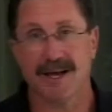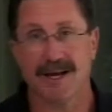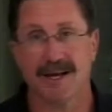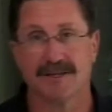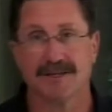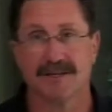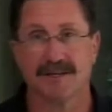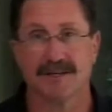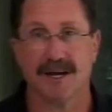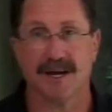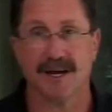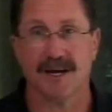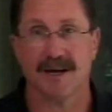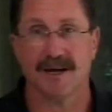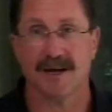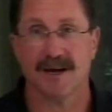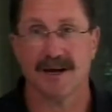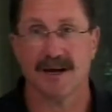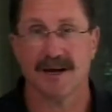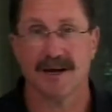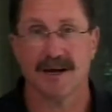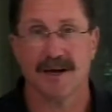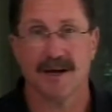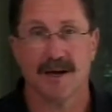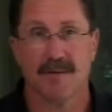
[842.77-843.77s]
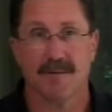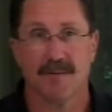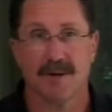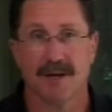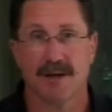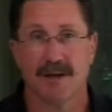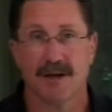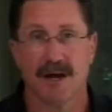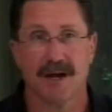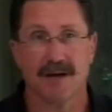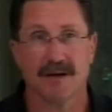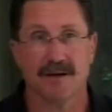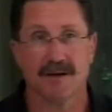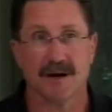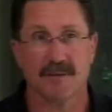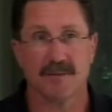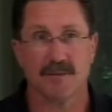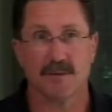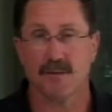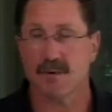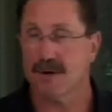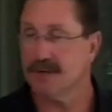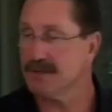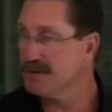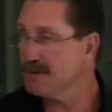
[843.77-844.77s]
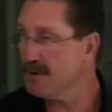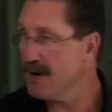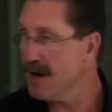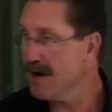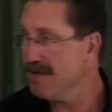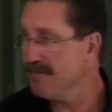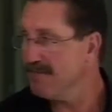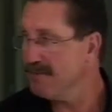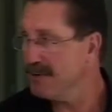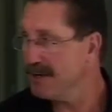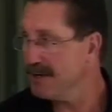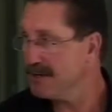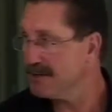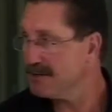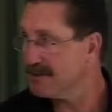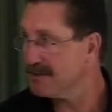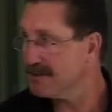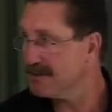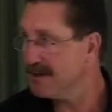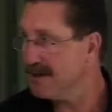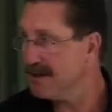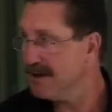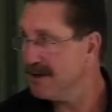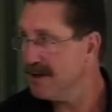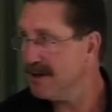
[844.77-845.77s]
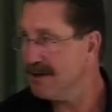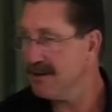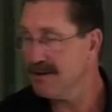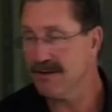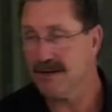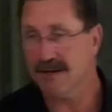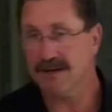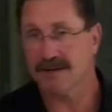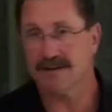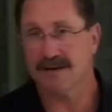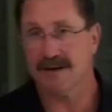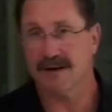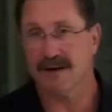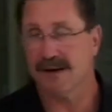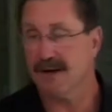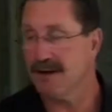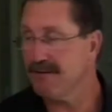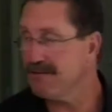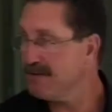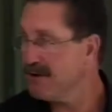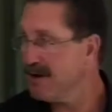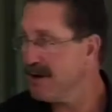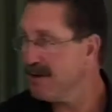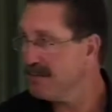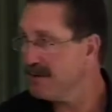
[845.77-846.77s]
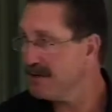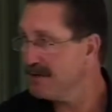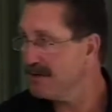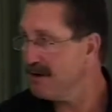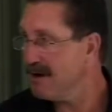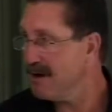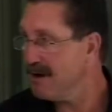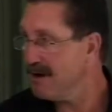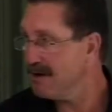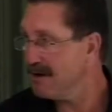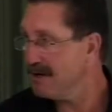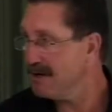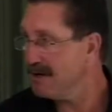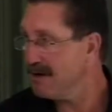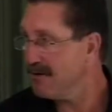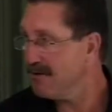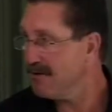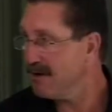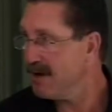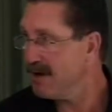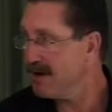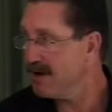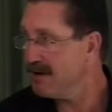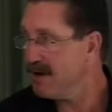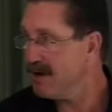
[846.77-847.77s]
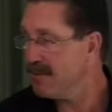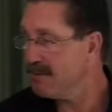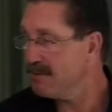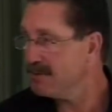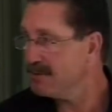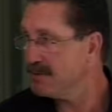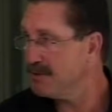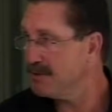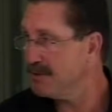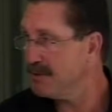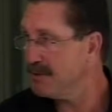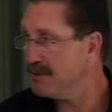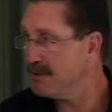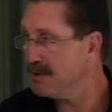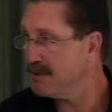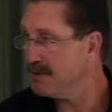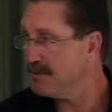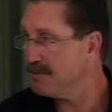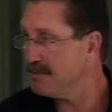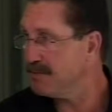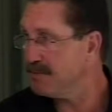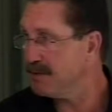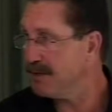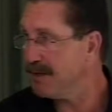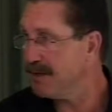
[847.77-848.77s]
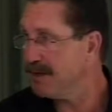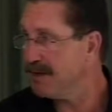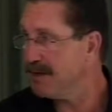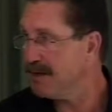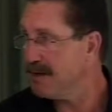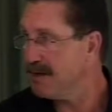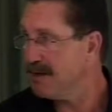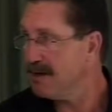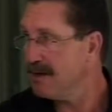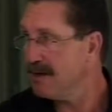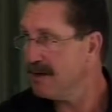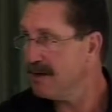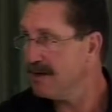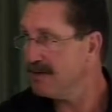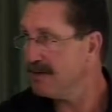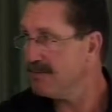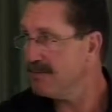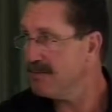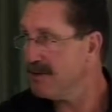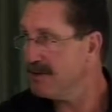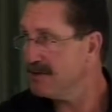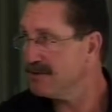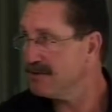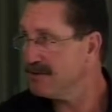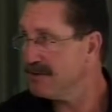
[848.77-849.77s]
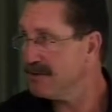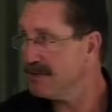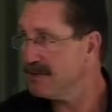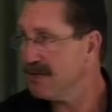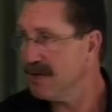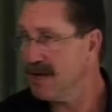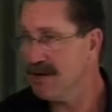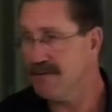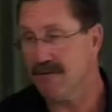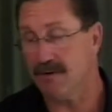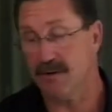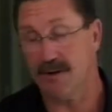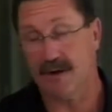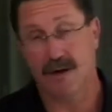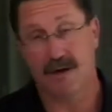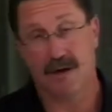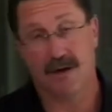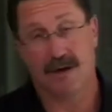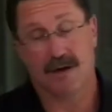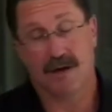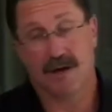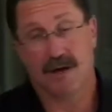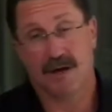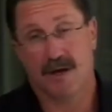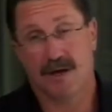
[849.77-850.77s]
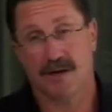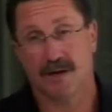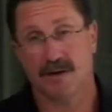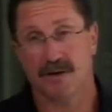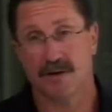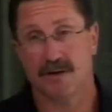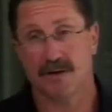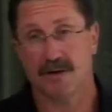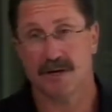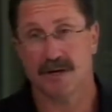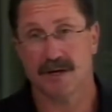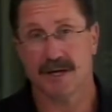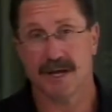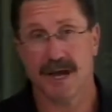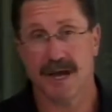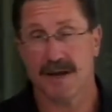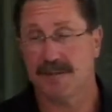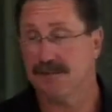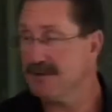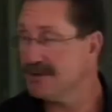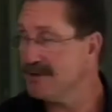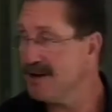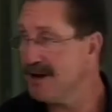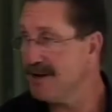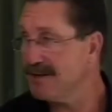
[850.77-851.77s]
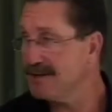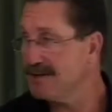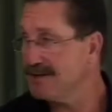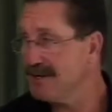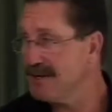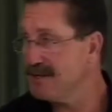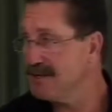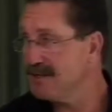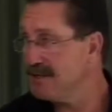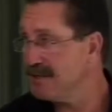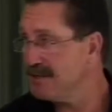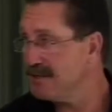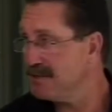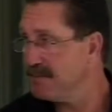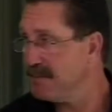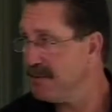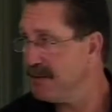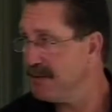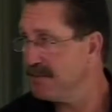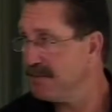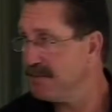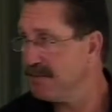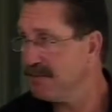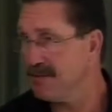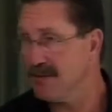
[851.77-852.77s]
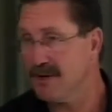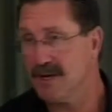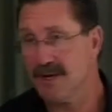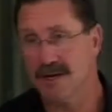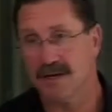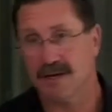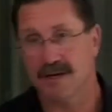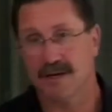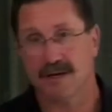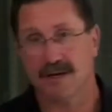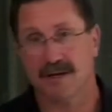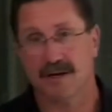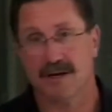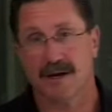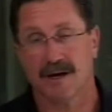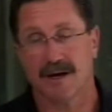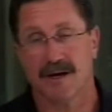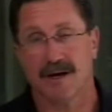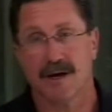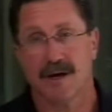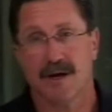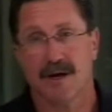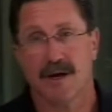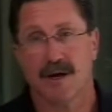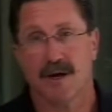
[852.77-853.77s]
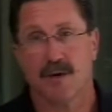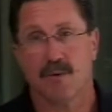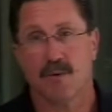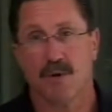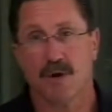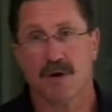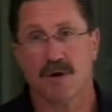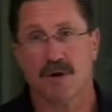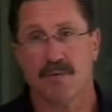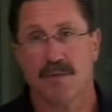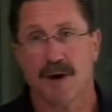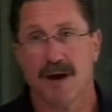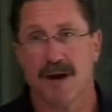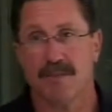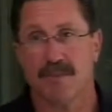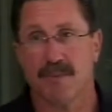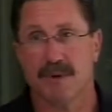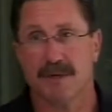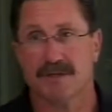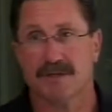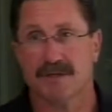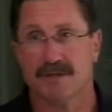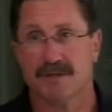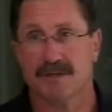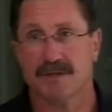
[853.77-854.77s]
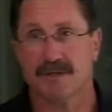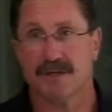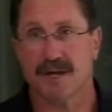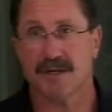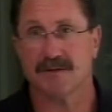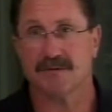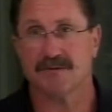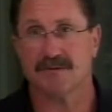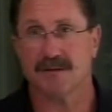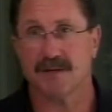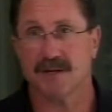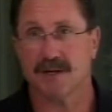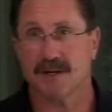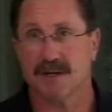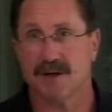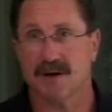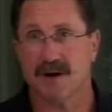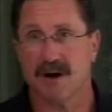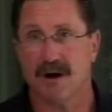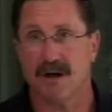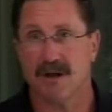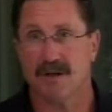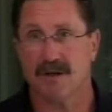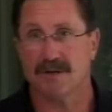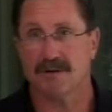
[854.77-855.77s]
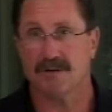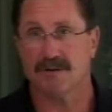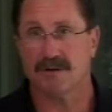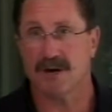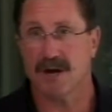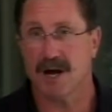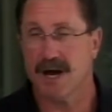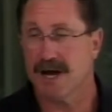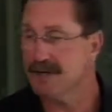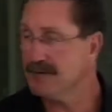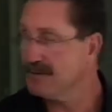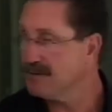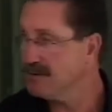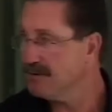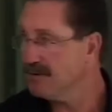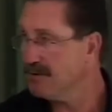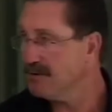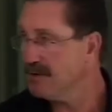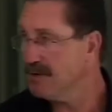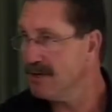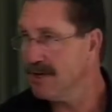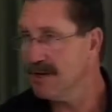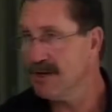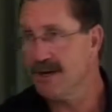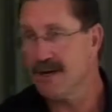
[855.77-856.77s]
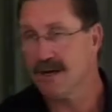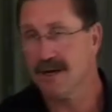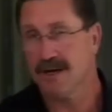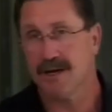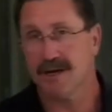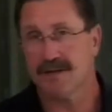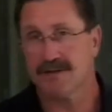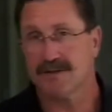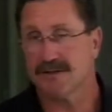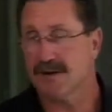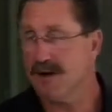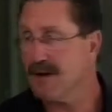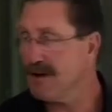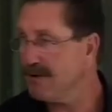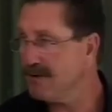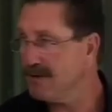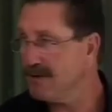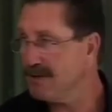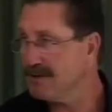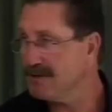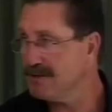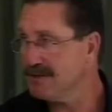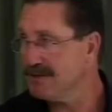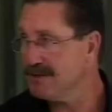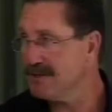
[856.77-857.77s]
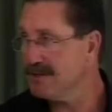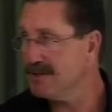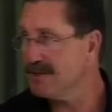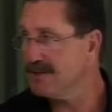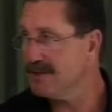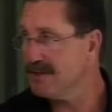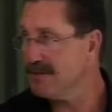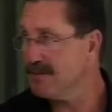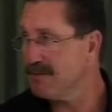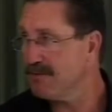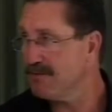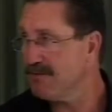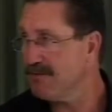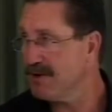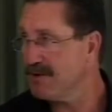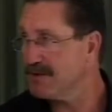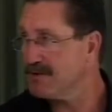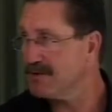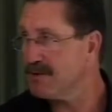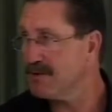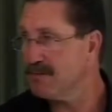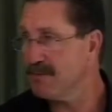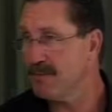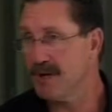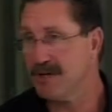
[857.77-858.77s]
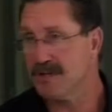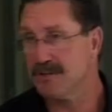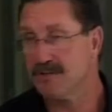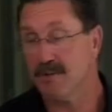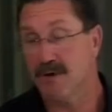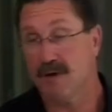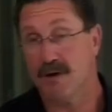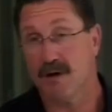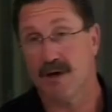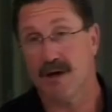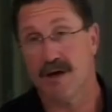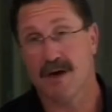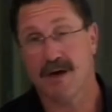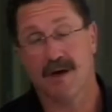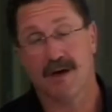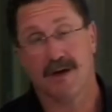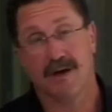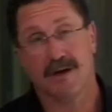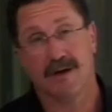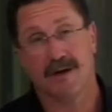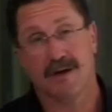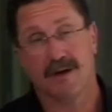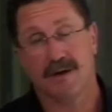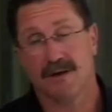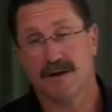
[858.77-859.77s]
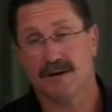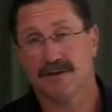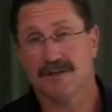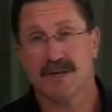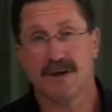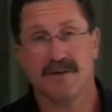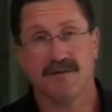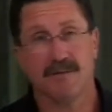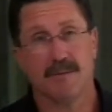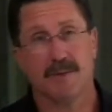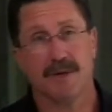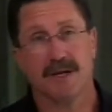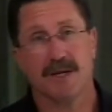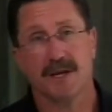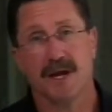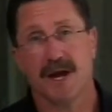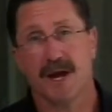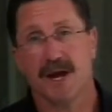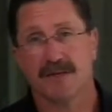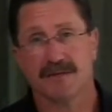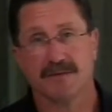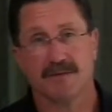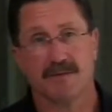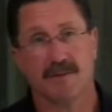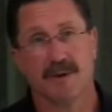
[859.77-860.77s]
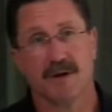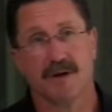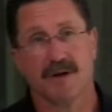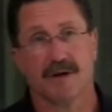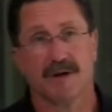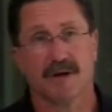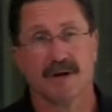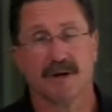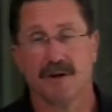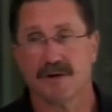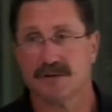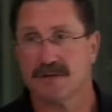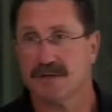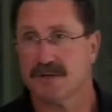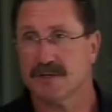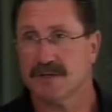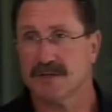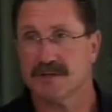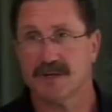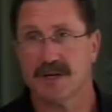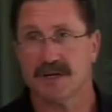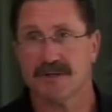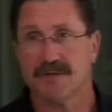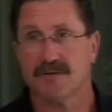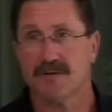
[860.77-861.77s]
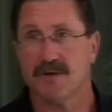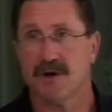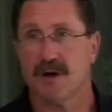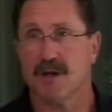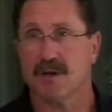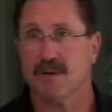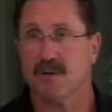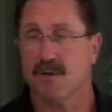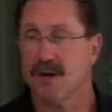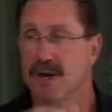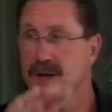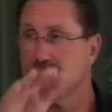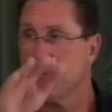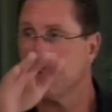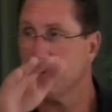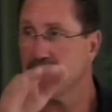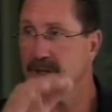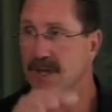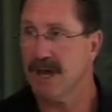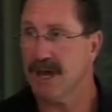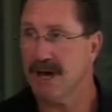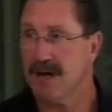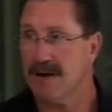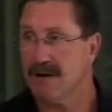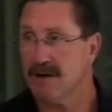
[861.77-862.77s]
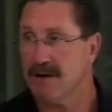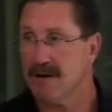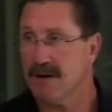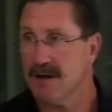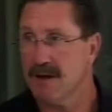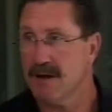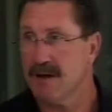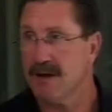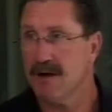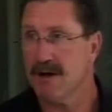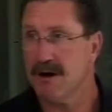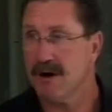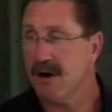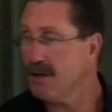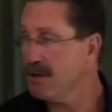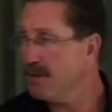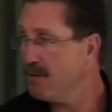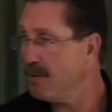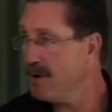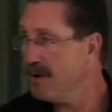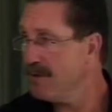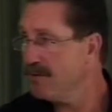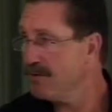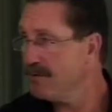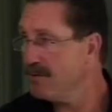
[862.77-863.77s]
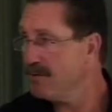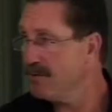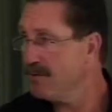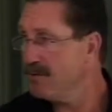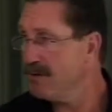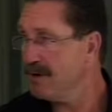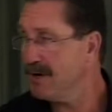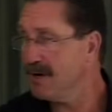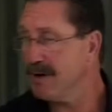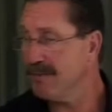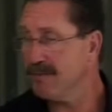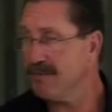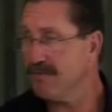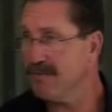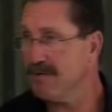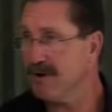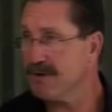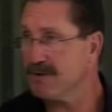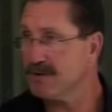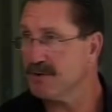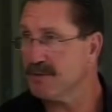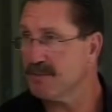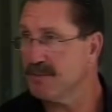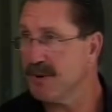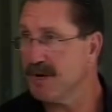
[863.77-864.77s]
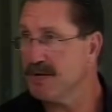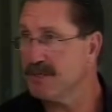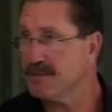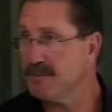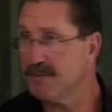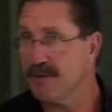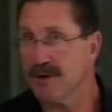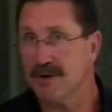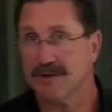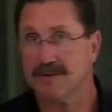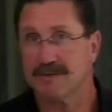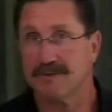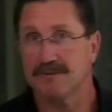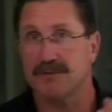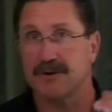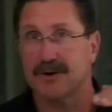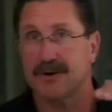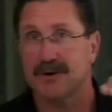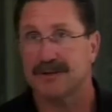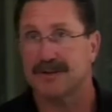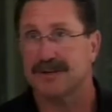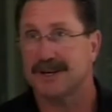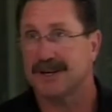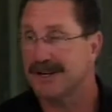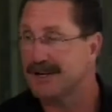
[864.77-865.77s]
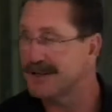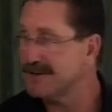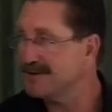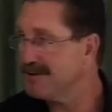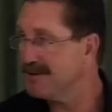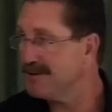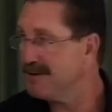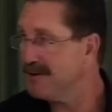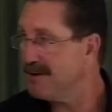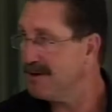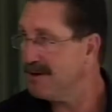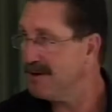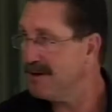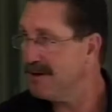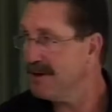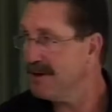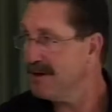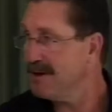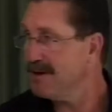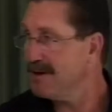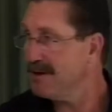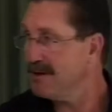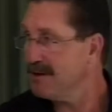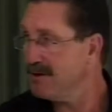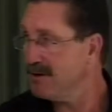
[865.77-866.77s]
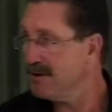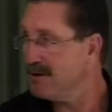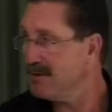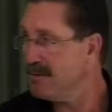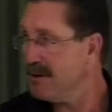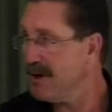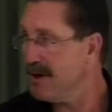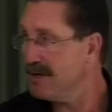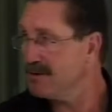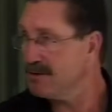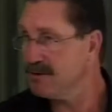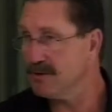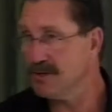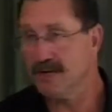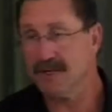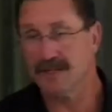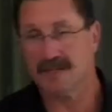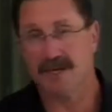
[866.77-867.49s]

I say, uh, been a lot of number one draft picks that uh, have come and gone and never had an opportunity to play at the major league level. And you know, the game's not as easy as people think. And uh, where you might have been successful in college or high school, it's not always as easy in professional baseball. There's even been guys that have been, you know, successful all the way up the ladder, all the way through uh, professional baseball as far as they get to the, you know, the major leagues.